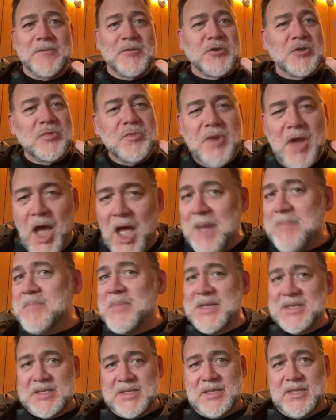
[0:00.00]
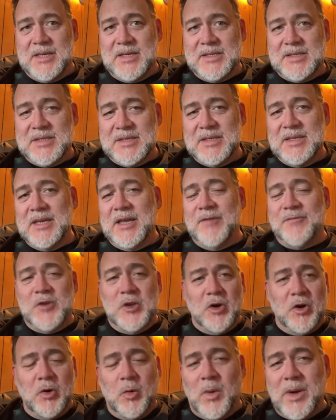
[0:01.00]
Do not miss this. If
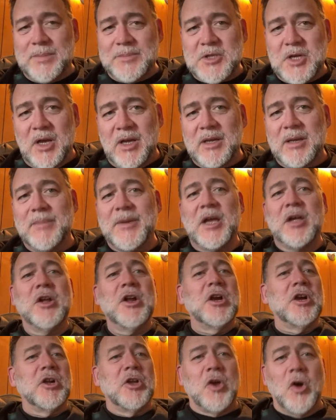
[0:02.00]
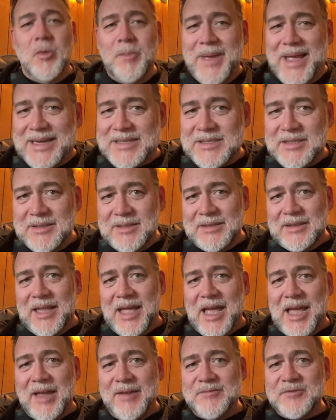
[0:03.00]
you don't know what I'm talking about, go back to the
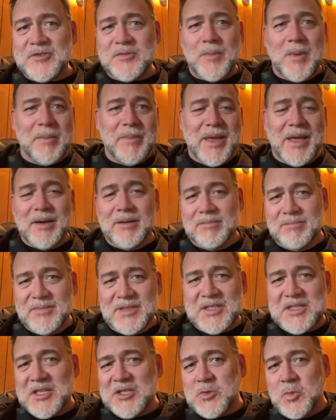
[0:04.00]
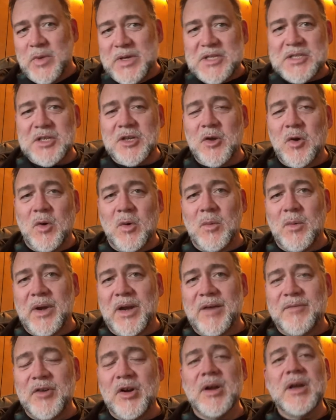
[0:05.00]
lives from about 6 weeks ago or
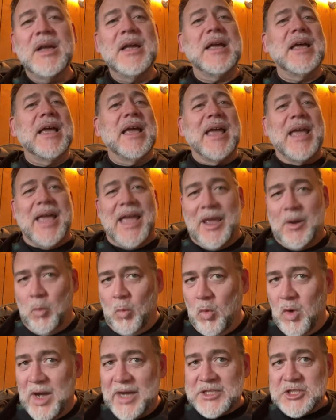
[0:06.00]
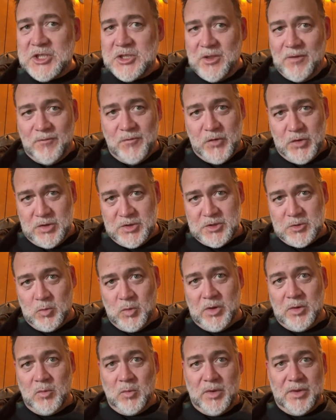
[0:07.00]
whatever and watch the first
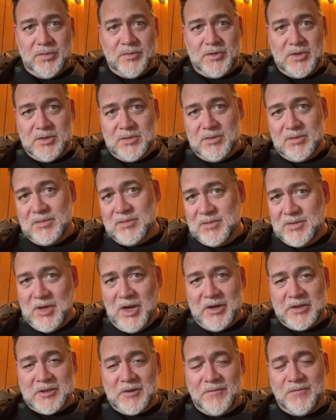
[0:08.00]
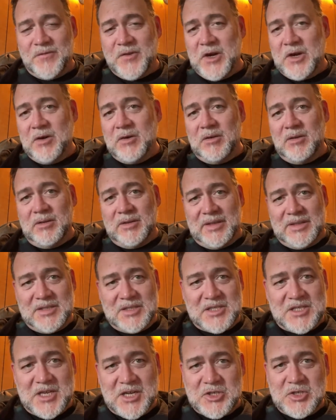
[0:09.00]
one with Dr. Farrell and
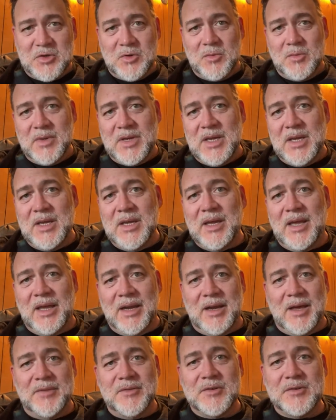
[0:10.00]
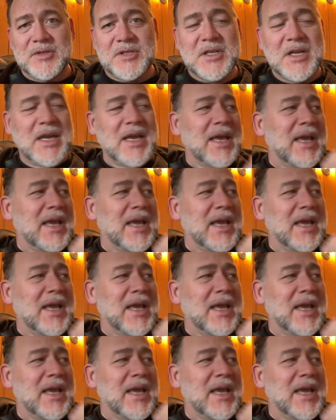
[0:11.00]
Sesheri and others.